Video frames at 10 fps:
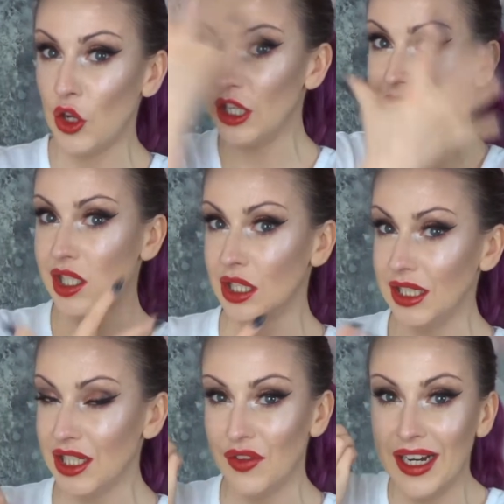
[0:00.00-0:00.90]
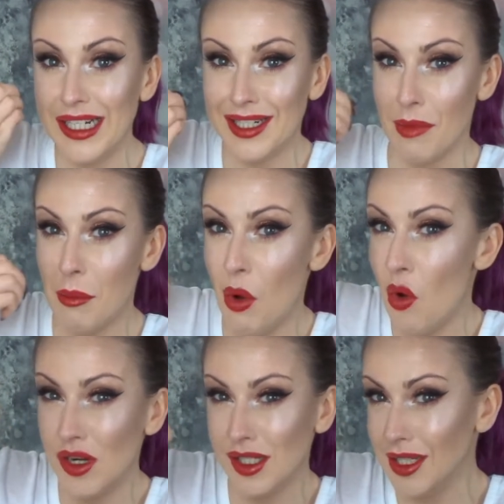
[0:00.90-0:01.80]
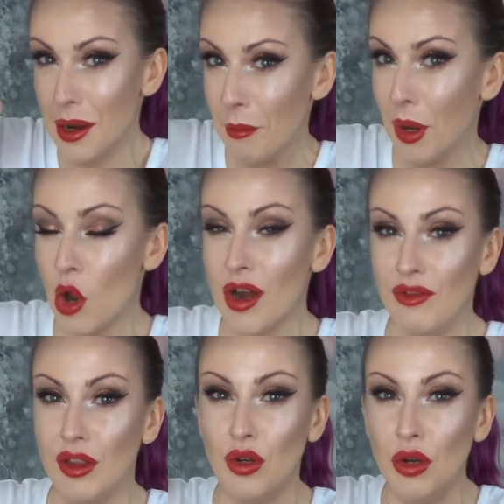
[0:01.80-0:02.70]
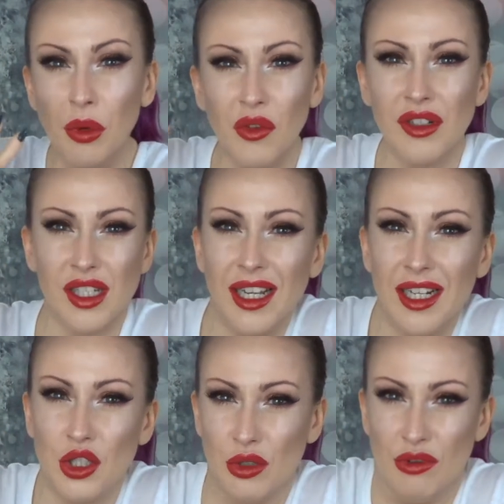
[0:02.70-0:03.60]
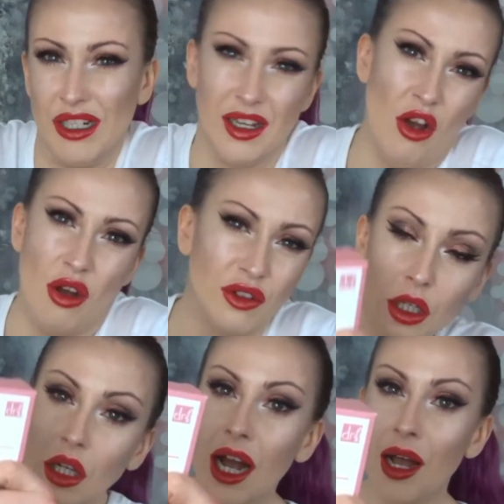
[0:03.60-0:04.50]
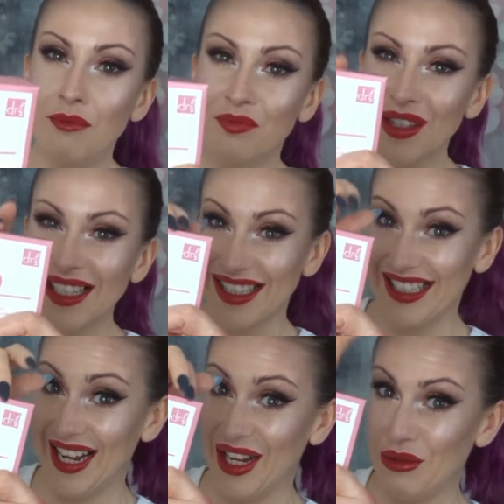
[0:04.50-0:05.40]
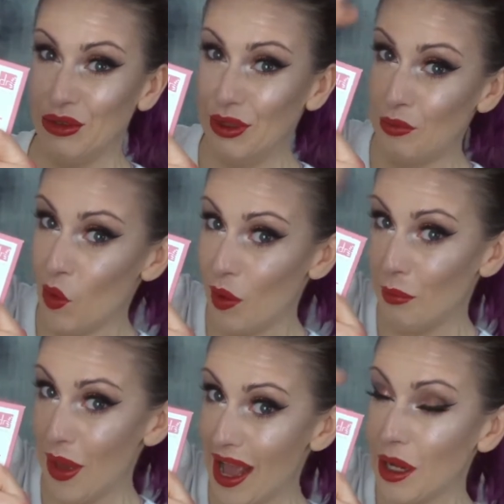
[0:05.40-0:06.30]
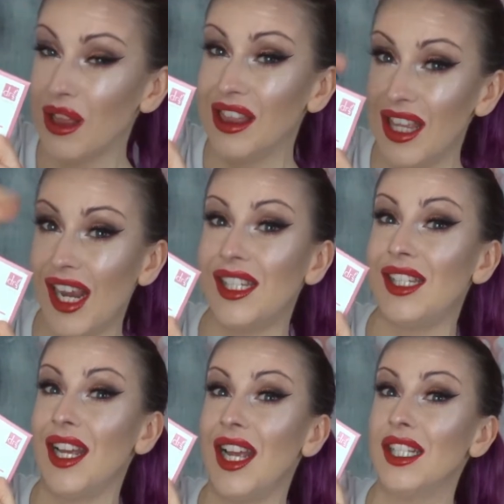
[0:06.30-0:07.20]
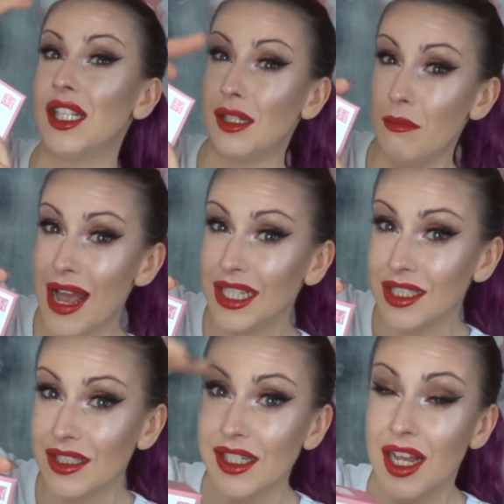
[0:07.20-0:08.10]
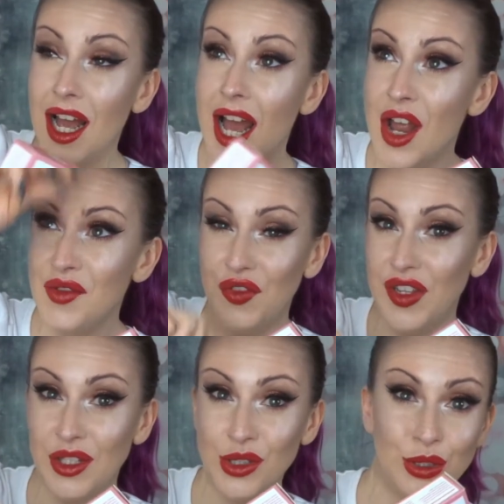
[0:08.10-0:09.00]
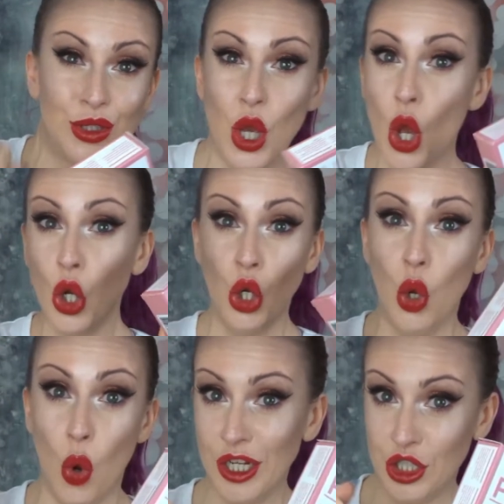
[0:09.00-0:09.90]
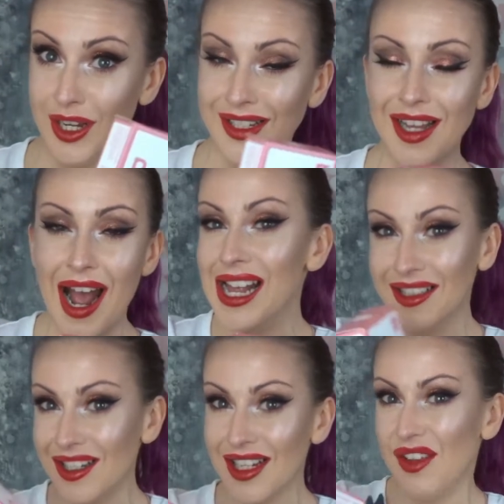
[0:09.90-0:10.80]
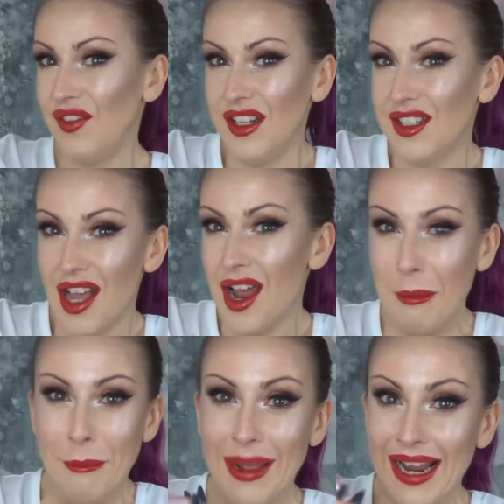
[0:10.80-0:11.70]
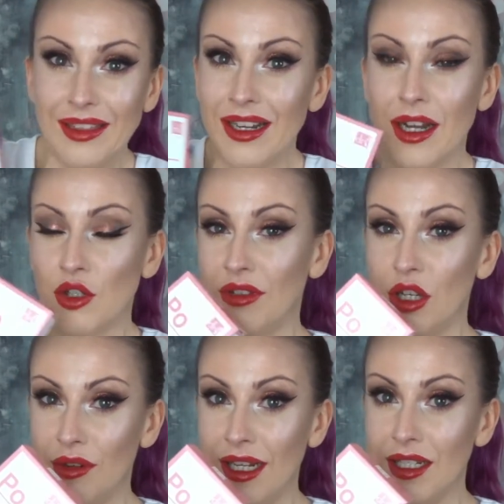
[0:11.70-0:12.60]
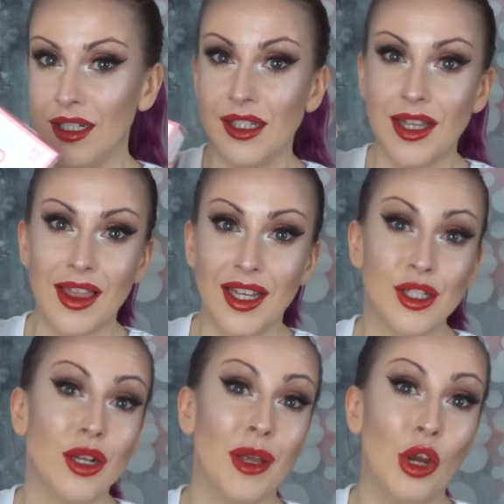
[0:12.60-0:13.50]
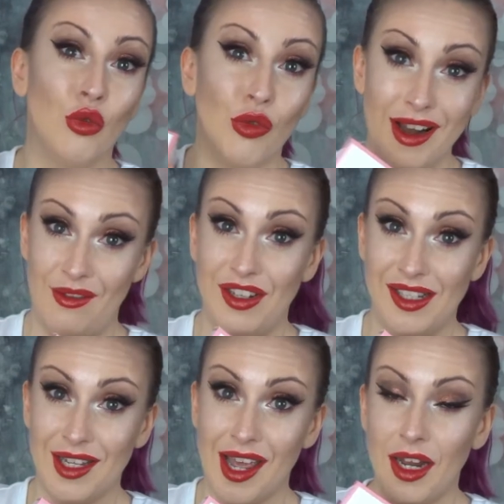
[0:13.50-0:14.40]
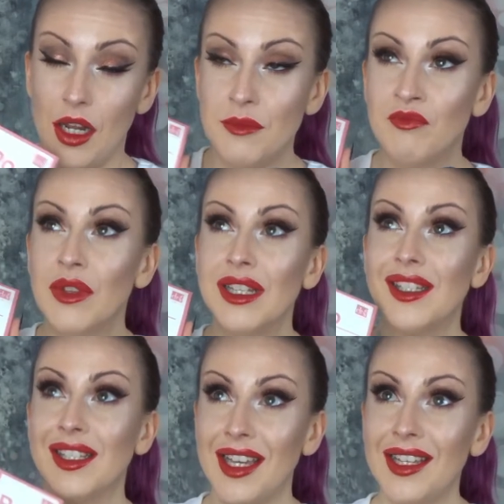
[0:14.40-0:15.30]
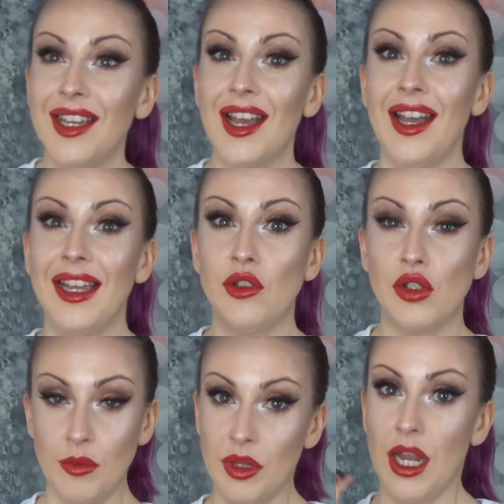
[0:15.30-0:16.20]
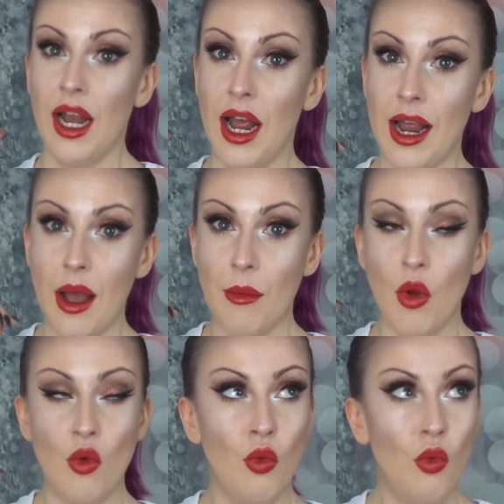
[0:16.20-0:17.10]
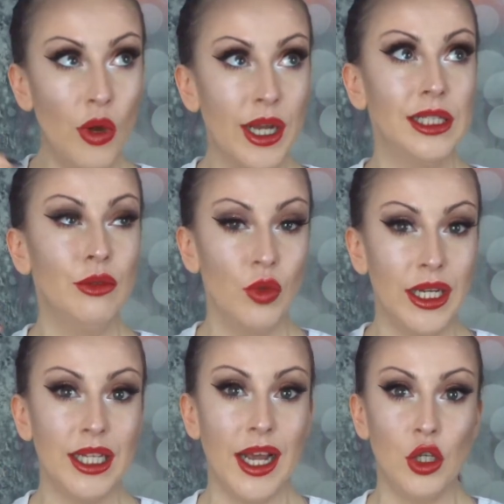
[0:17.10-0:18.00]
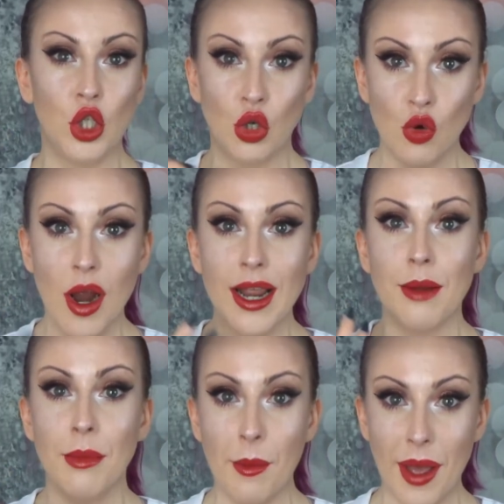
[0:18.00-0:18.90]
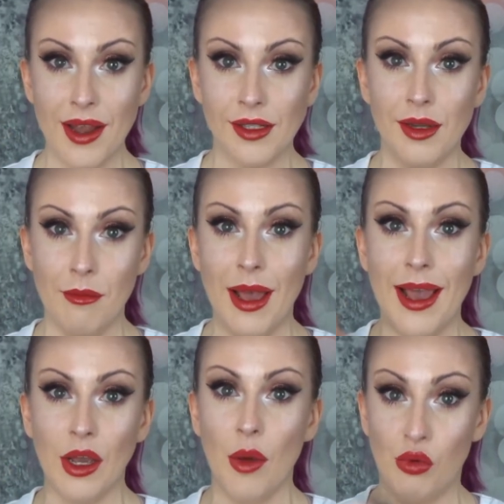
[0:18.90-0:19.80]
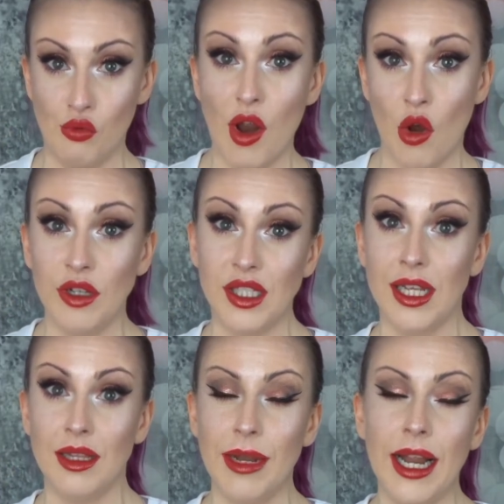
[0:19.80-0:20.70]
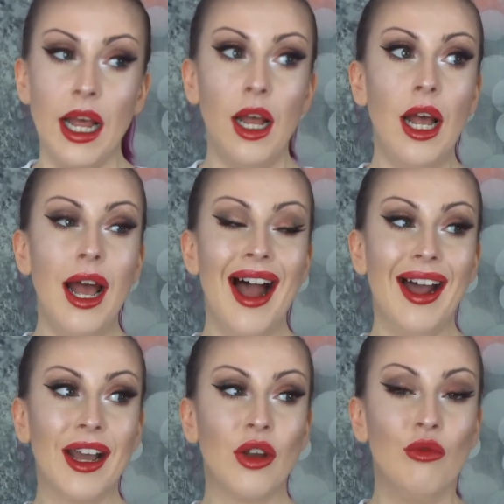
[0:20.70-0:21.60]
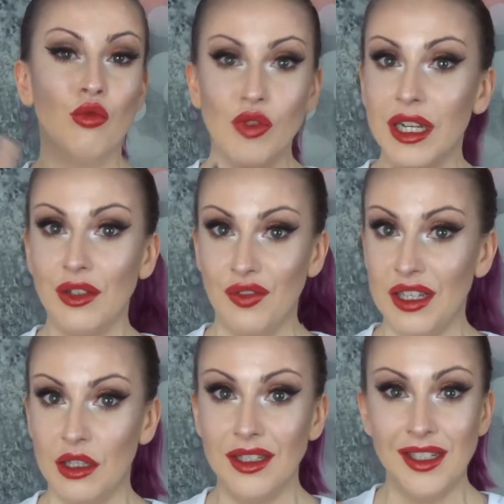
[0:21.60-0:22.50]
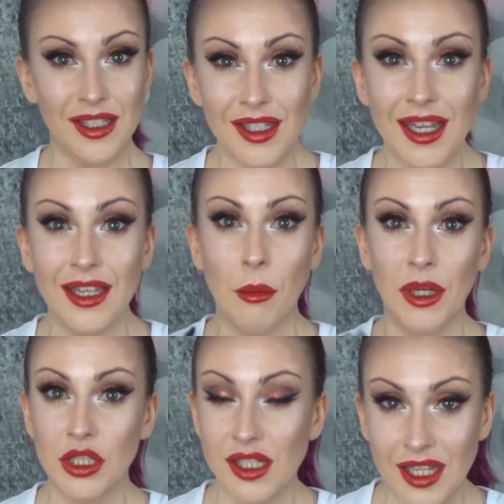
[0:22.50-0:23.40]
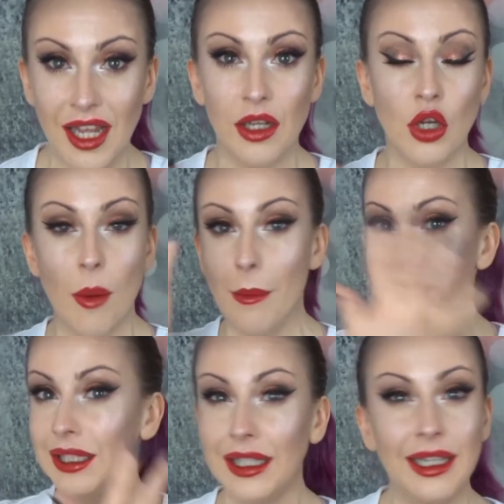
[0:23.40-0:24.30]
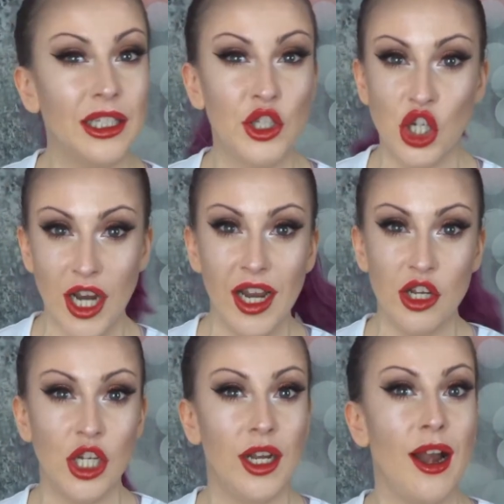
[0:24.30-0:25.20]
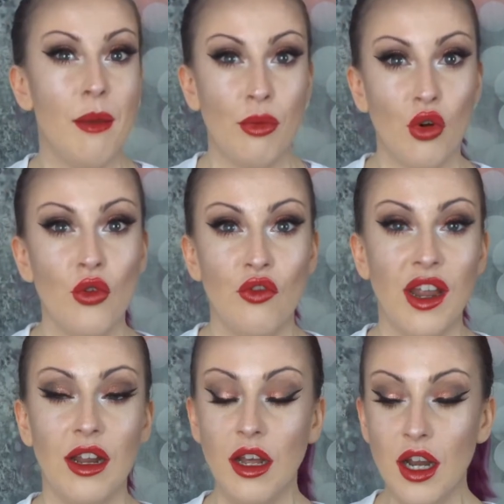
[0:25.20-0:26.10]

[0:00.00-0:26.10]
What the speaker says: going to solidify into my pores and like block everything up, but obviously you need to just rinse it off. So yeah, I will report back, but this smells and feels gorgeous. And if it's like mainly natural ingredients, then that's going to be great for your skin. Skincare is something I am really, really trying my best to make a priority at the minute, and I can really feel and see my skin completely changing and improving.